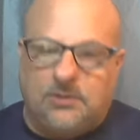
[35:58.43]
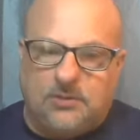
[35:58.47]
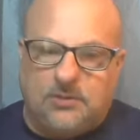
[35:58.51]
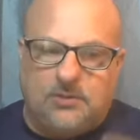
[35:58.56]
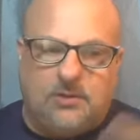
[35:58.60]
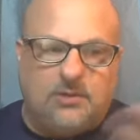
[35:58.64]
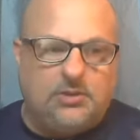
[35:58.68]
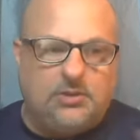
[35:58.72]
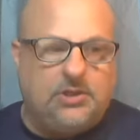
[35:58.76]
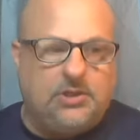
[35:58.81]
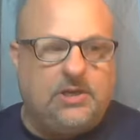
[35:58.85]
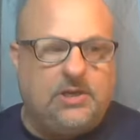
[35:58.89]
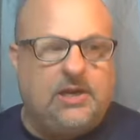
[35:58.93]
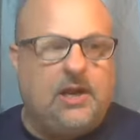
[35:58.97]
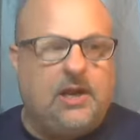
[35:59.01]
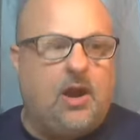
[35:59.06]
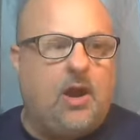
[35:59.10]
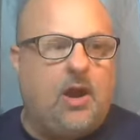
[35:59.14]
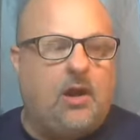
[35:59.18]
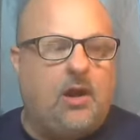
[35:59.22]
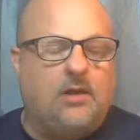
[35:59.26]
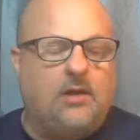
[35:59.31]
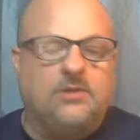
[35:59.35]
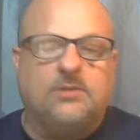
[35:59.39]
the
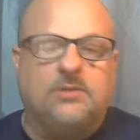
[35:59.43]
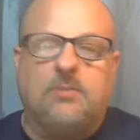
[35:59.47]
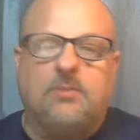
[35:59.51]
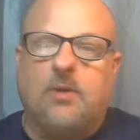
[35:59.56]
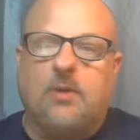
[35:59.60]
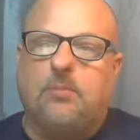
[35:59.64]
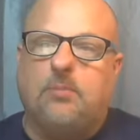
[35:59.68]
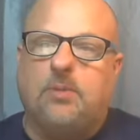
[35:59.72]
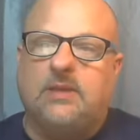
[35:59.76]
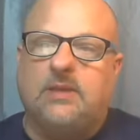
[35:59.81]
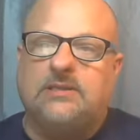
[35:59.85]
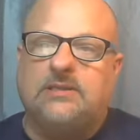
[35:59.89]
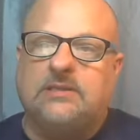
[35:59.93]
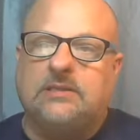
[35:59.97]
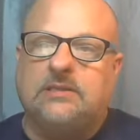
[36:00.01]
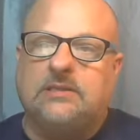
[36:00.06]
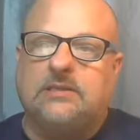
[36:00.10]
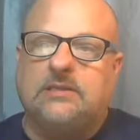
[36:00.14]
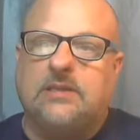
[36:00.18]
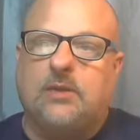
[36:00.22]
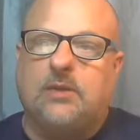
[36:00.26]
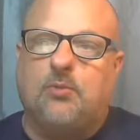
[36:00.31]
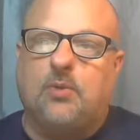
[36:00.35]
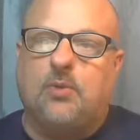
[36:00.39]
gdr and some other places
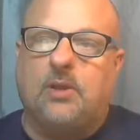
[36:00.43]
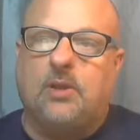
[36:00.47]
did really